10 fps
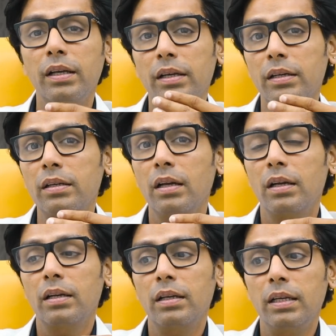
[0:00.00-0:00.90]
hair
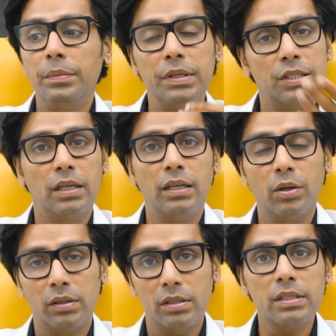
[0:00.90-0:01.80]
immediately
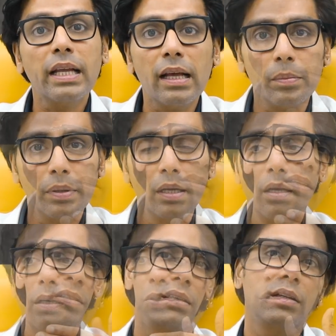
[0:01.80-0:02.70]
on the scalp.
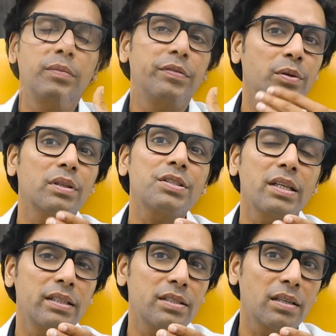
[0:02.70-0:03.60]
Before the
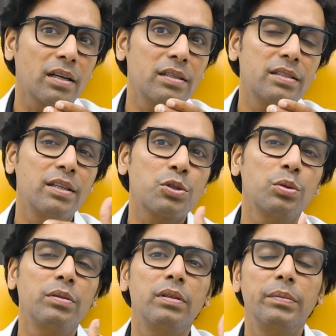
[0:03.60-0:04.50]
shedding starts, they
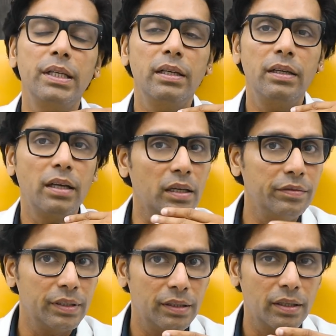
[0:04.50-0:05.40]
should be done
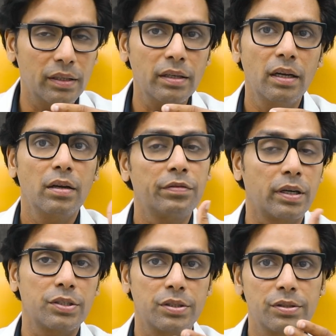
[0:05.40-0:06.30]
with their
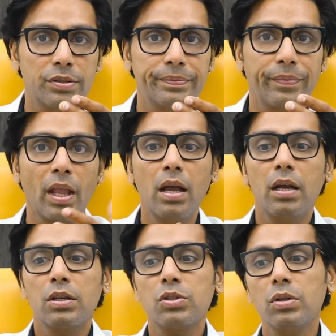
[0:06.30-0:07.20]
functions.
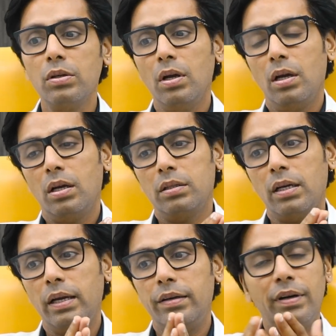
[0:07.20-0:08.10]
So
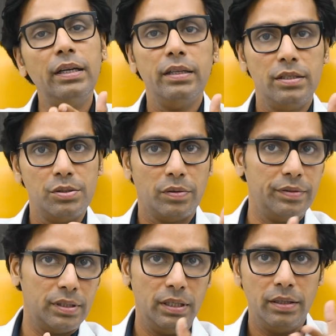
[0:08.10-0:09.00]
the advantage is
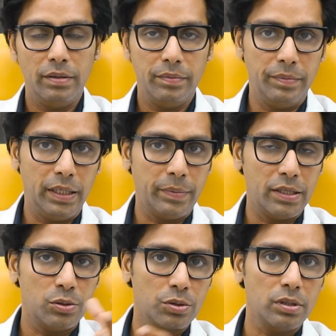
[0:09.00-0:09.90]
obviously
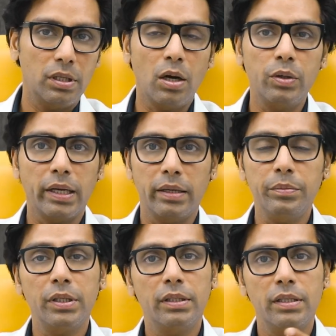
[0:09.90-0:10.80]
minimize social downtime,
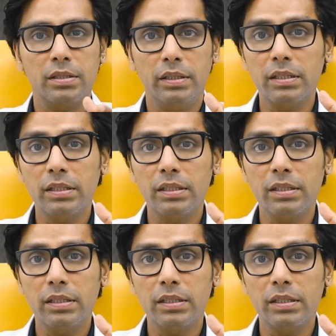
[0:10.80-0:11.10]
but there is a